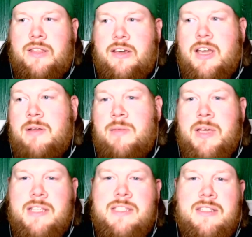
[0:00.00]
They're coming up
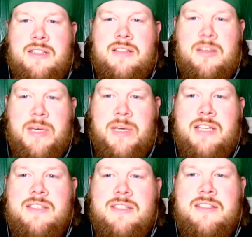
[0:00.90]
against the
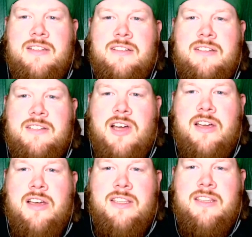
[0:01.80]
biggest
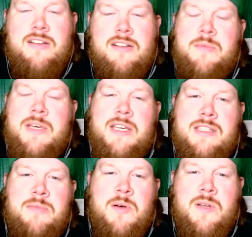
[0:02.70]
target that they're the
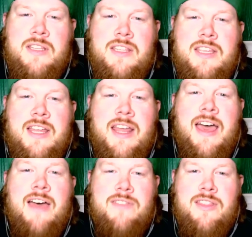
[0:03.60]
biggest opponent that they could
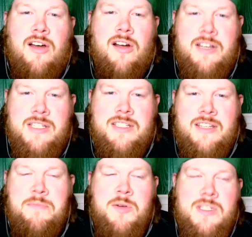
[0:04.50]
have, and
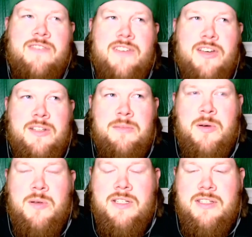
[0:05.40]
the most difficult
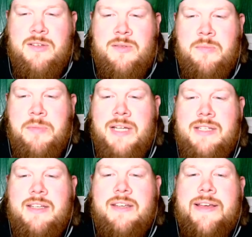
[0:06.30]
opponent too.
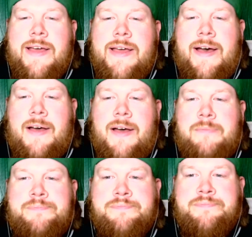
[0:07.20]
But
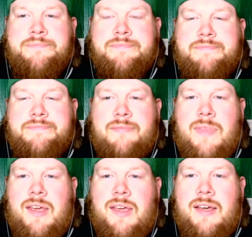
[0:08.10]

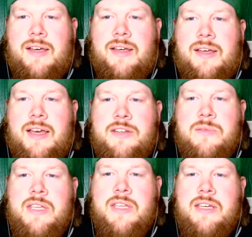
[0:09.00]
I
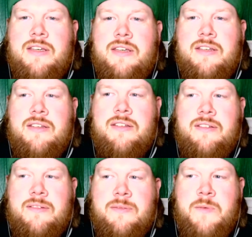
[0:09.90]
don't think
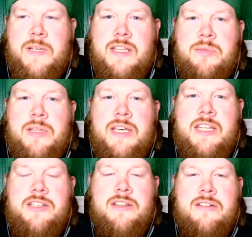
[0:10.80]
when they
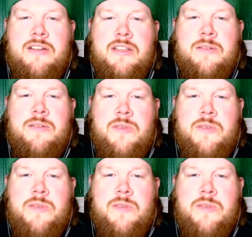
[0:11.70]
played each other in